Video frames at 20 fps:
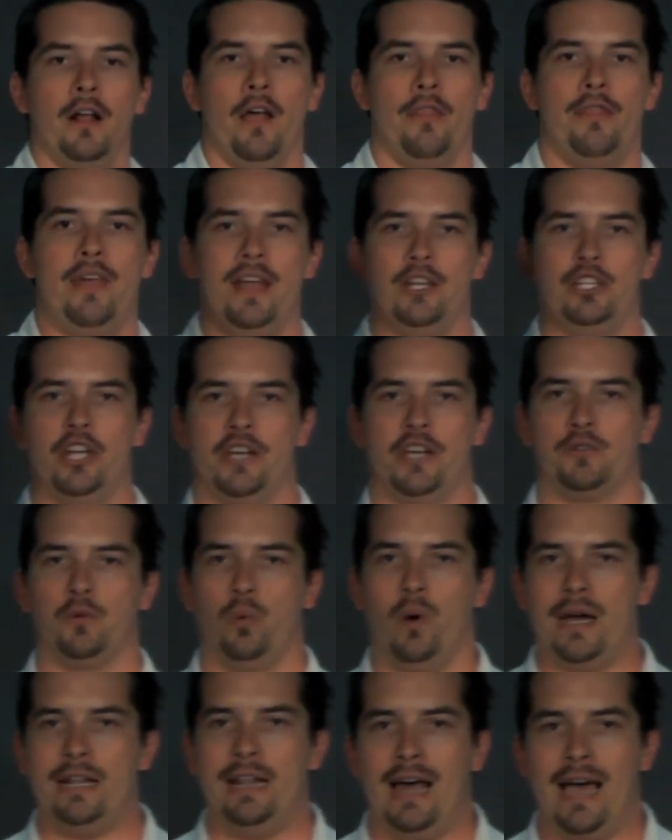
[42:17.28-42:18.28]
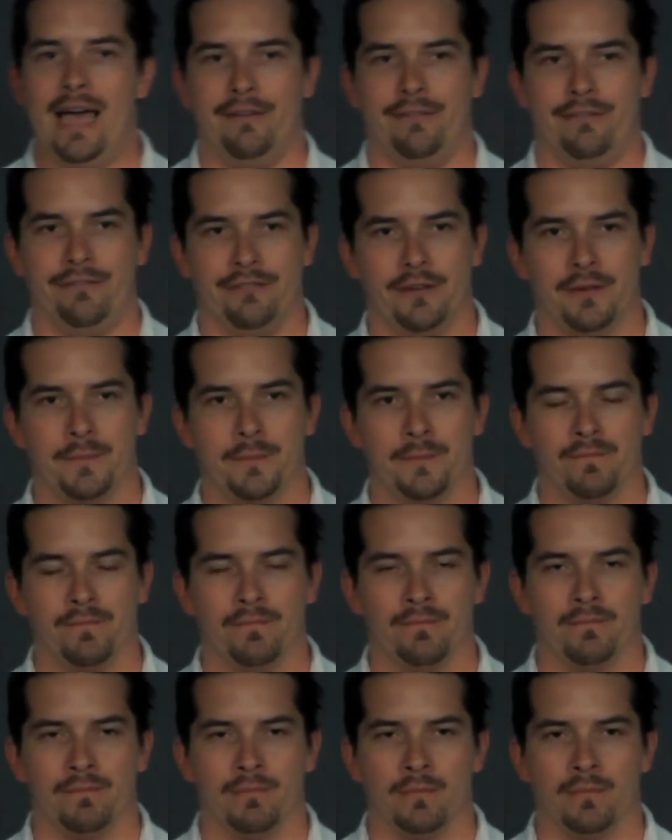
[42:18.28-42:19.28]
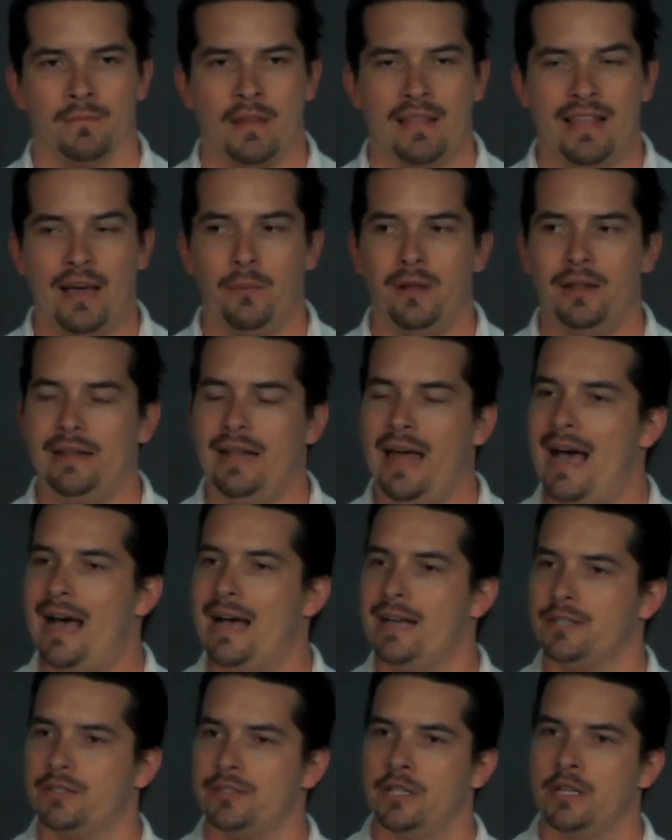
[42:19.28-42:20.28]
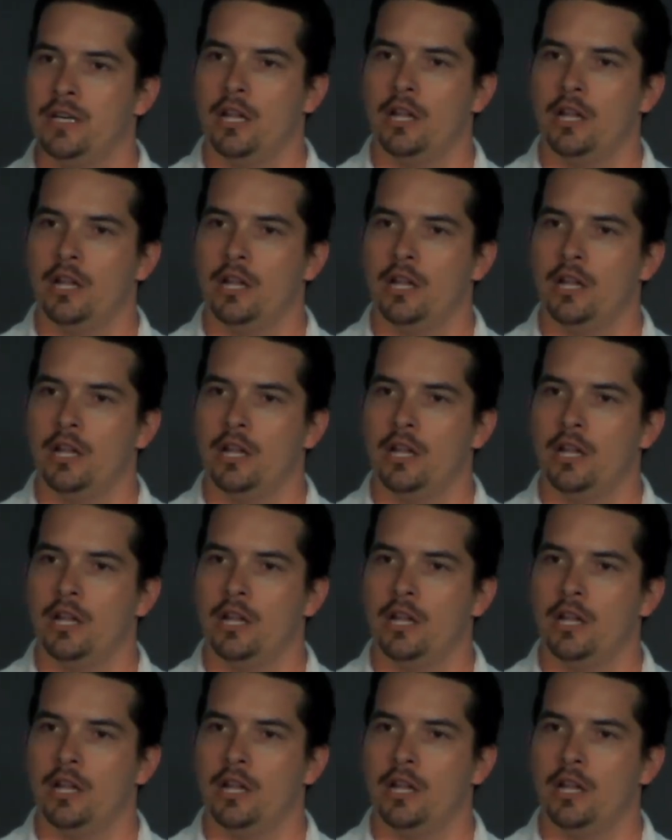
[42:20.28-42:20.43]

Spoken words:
than just one life, that will last